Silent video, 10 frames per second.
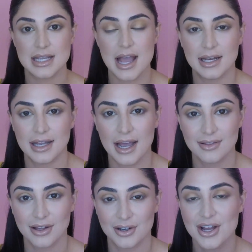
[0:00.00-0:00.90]
any
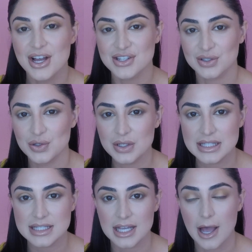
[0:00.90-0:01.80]
eyeliner. So you could
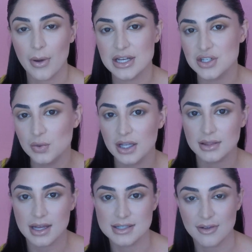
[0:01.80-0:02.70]
see how I do get
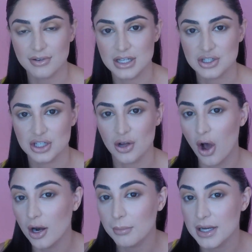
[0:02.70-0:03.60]
that definition
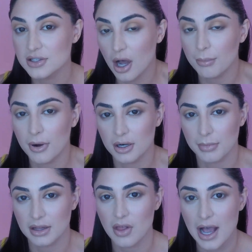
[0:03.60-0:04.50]
on my top part of my
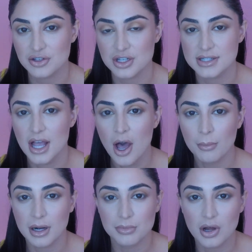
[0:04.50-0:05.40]
lashes, but
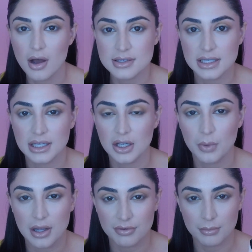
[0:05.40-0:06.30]
I'm not taking away
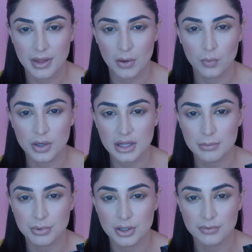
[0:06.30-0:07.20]
from that really
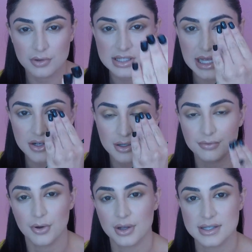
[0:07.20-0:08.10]
beautiful center
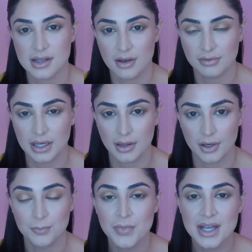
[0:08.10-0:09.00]
focus of yellow.
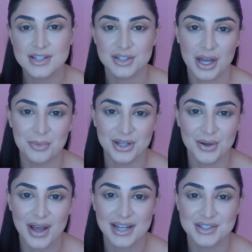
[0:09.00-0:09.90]
So now I'm going to go
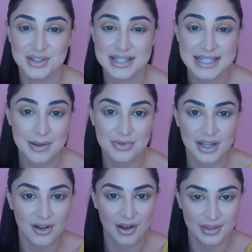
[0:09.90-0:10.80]
ahead and do the same thing
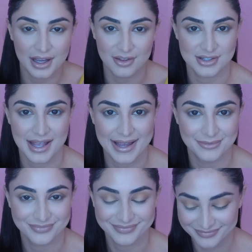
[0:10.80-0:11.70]
on the other side.
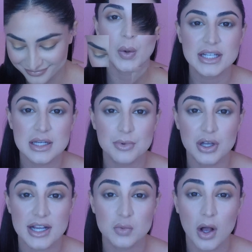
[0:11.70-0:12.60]
Quick tip, you
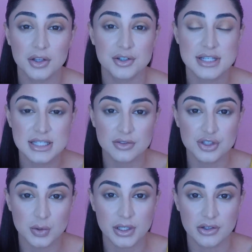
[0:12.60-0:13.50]
guys, while you're still
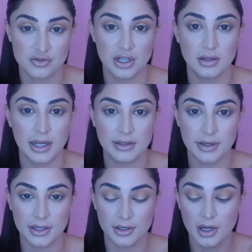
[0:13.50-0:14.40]
doing your gel
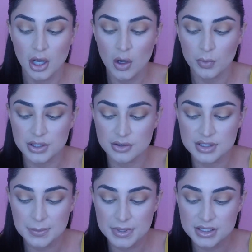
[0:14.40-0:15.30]
eyeliner, when you
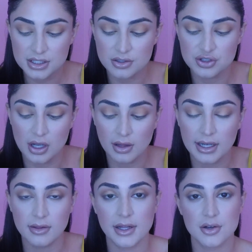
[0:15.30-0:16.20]
dip into your gel
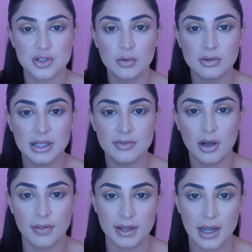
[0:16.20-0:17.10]
eyeliner, don't leave it on
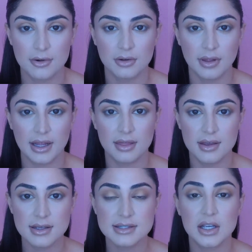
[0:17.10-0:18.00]
the counter like
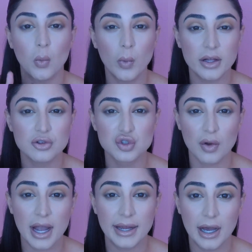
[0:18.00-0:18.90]
this. It will
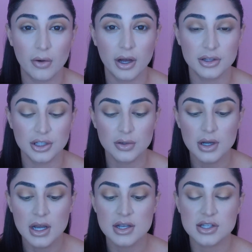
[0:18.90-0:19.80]
dry out on you.
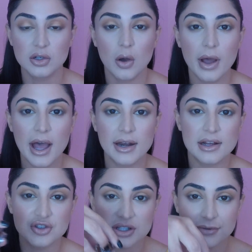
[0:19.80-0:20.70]
So go ahead and
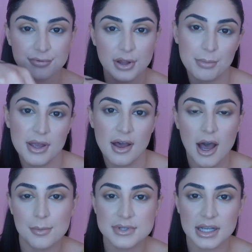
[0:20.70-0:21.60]
just flip it
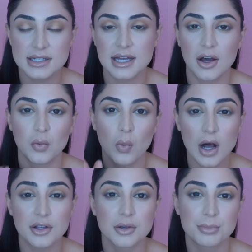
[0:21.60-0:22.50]
upside down while
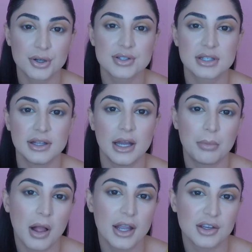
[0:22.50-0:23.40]
you're personally
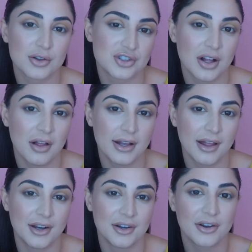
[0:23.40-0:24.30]
applying your gel
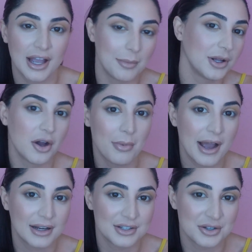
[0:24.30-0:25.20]
eyeliner. Okay, I'm going to go back
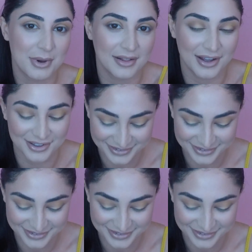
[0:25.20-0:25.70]
and do my liner.